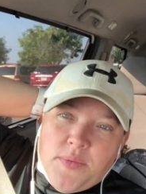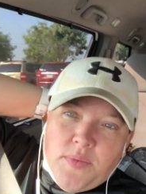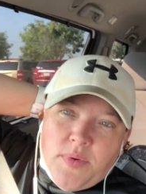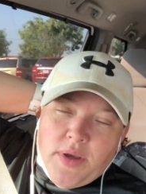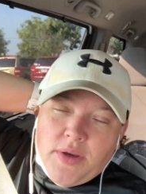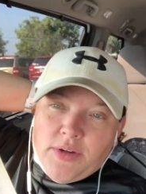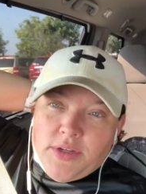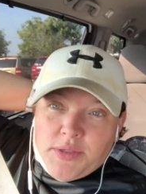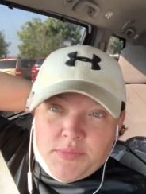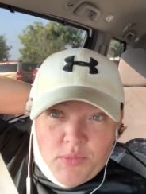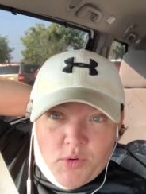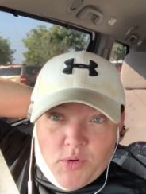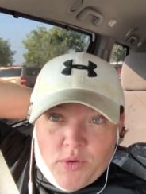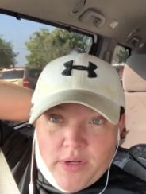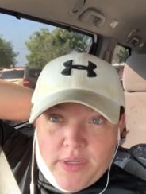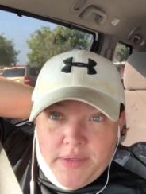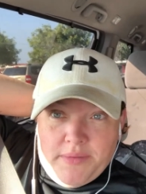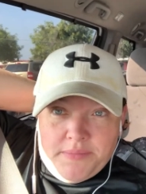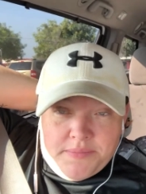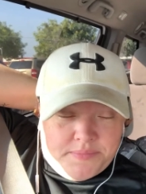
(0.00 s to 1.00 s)
Well, good
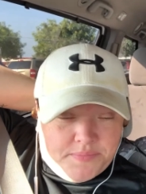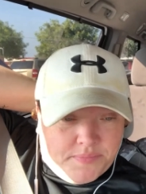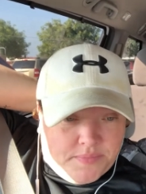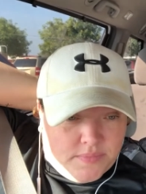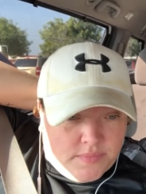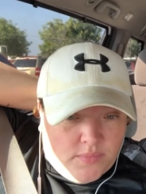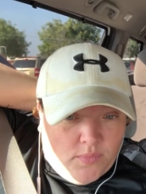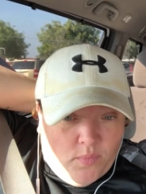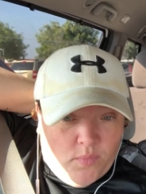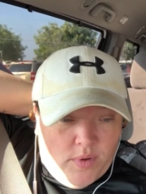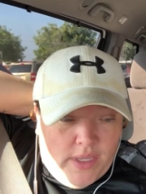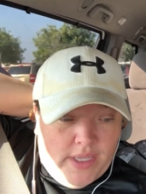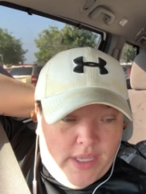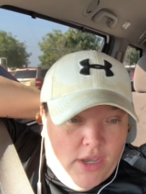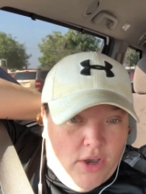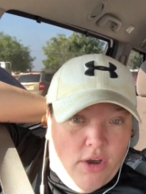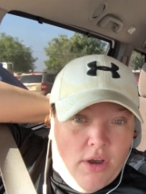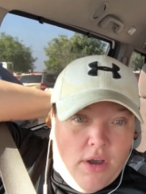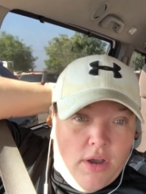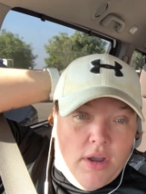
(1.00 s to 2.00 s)
morning. We
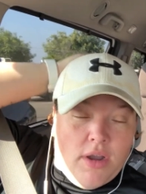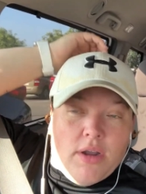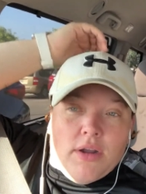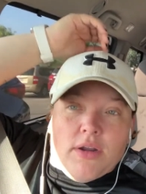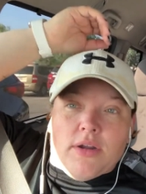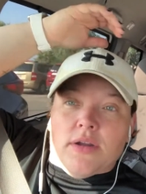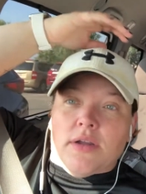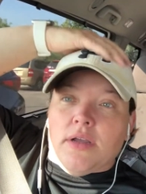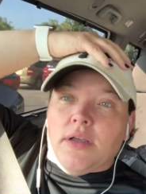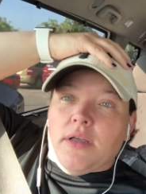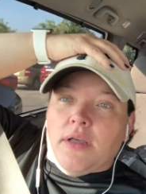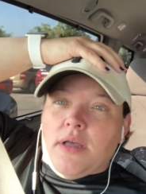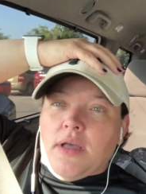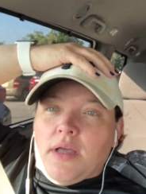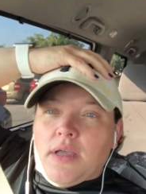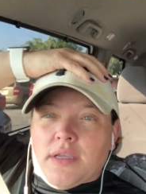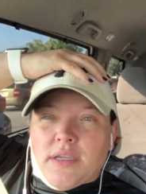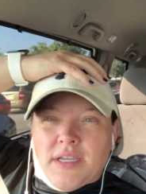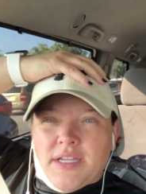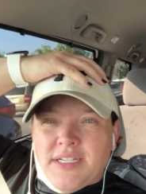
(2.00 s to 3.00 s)
are
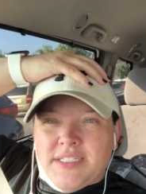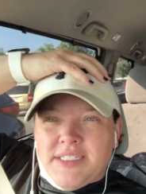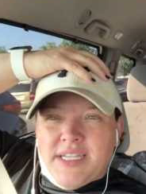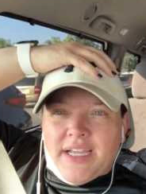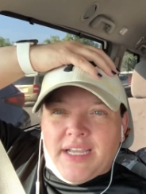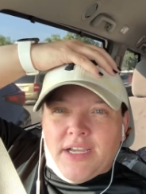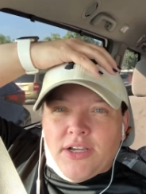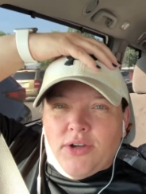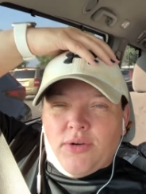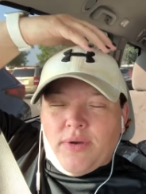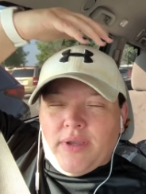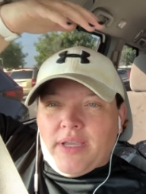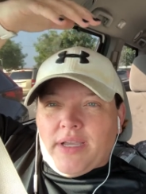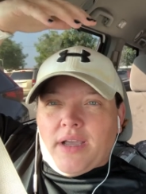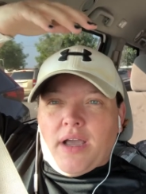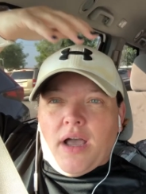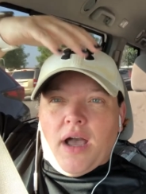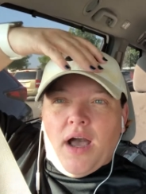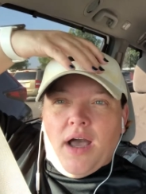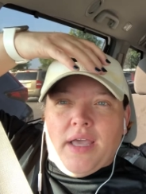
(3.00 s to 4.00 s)
going to take a quick
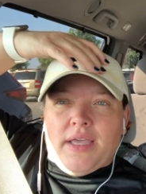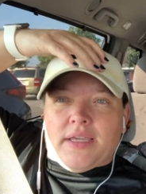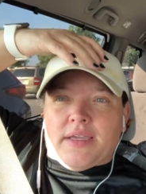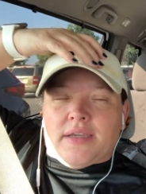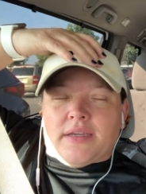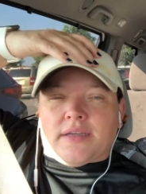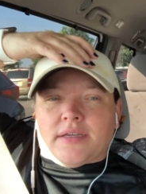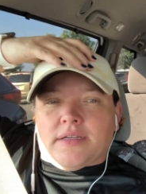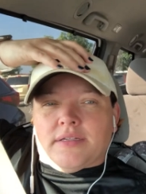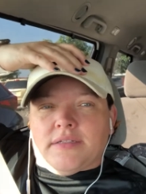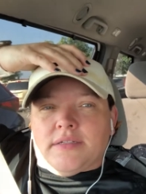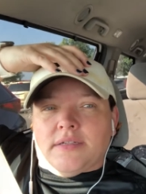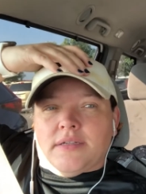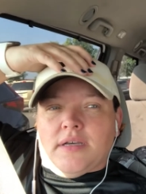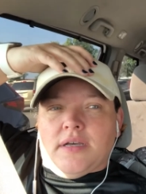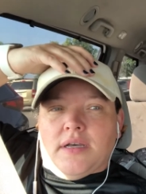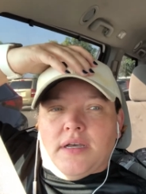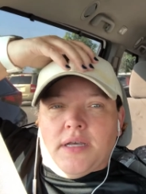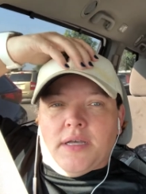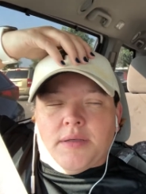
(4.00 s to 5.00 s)
hike.
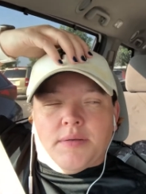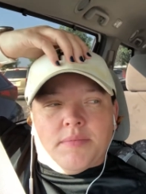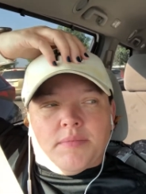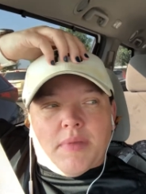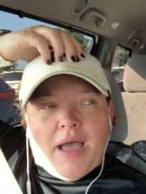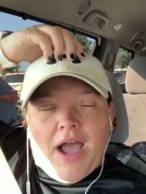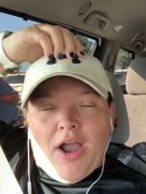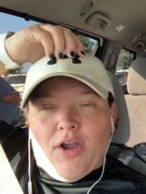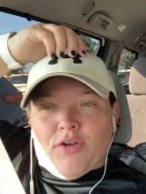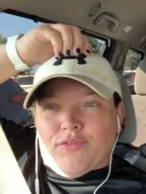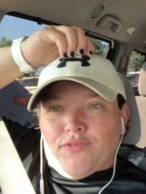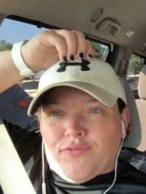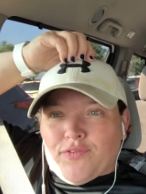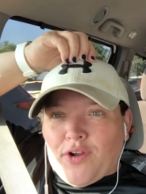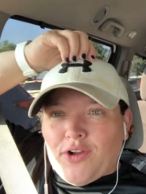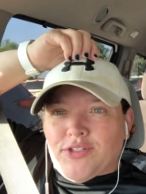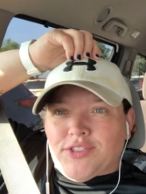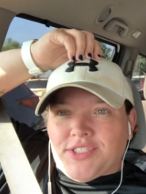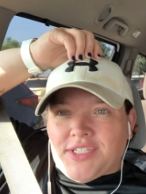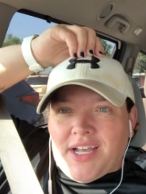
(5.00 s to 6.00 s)
Um, our
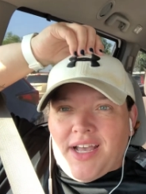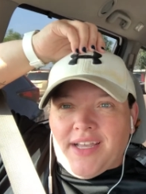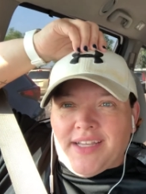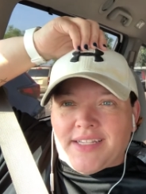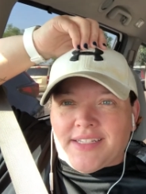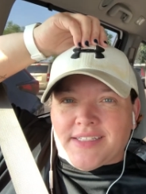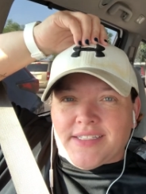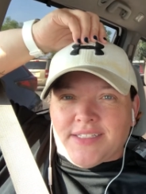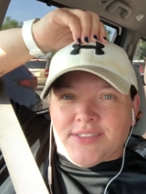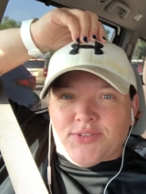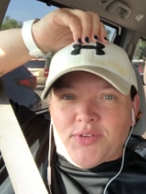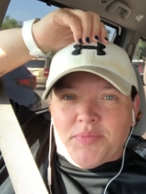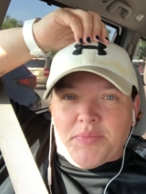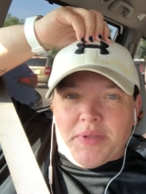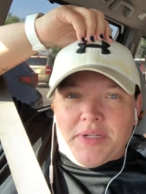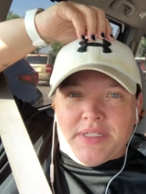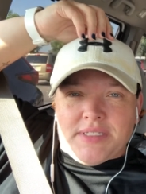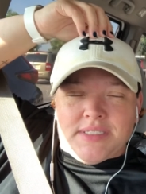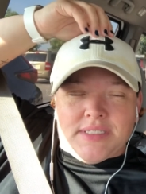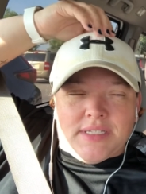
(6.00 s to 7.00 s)
first hike since we've
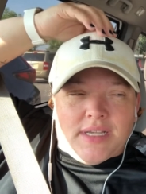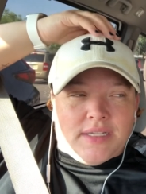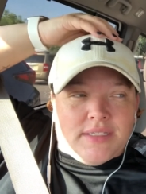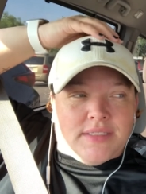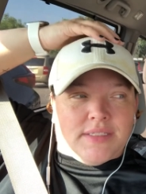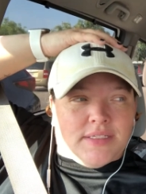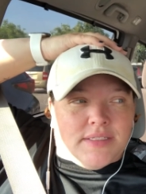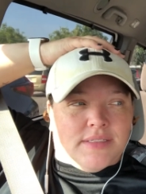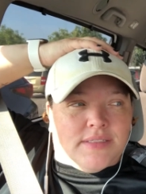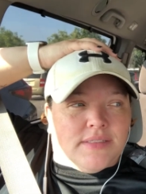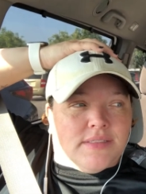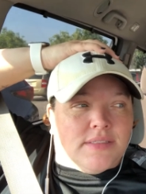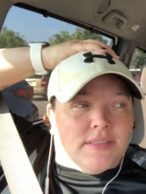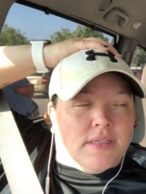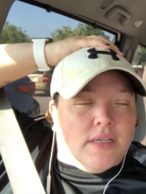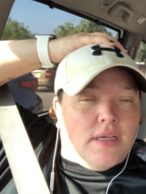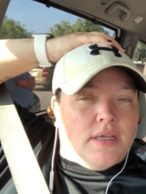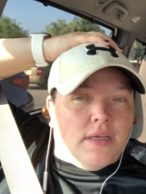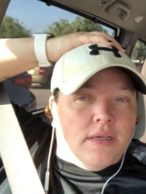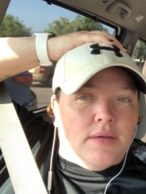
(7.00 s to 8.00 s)
been in Texas.
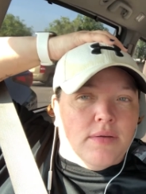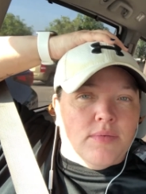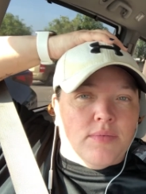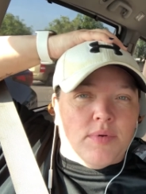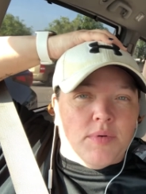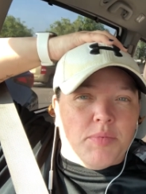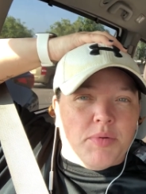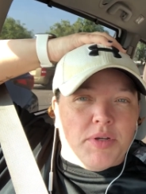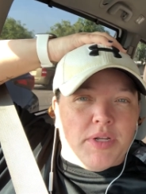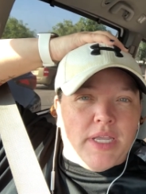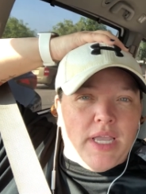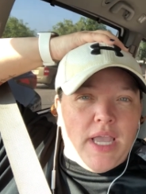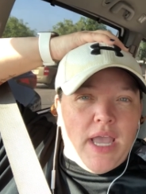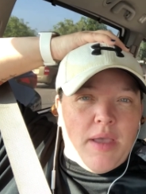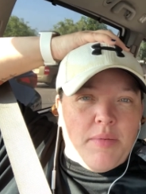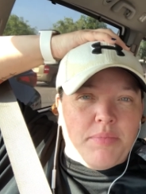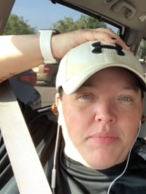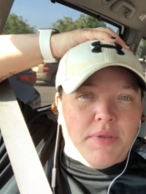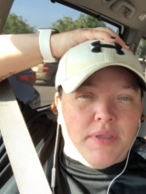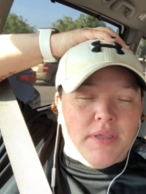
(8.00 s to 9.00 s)
Uh, we're pretty
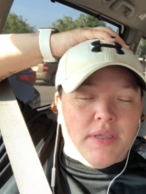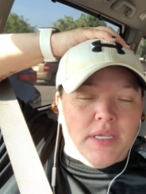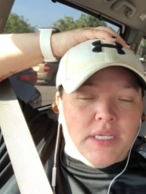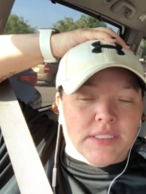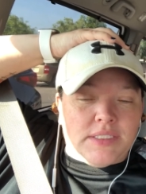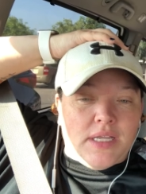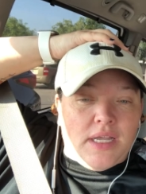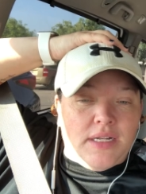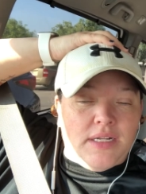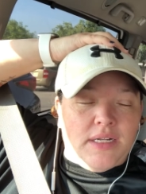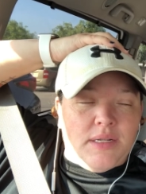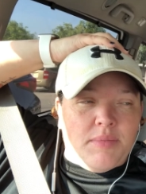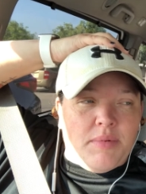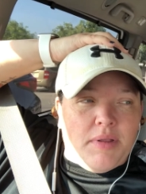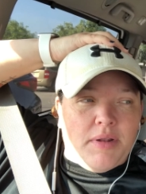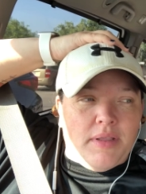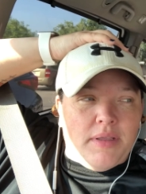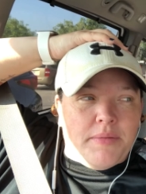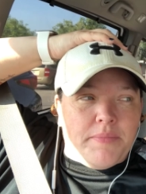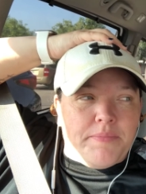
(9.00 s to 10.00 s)
happy, excited
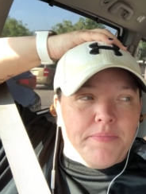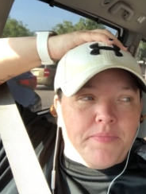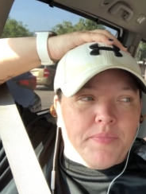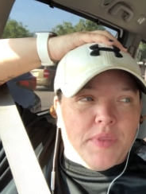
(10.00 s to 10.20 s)
about it.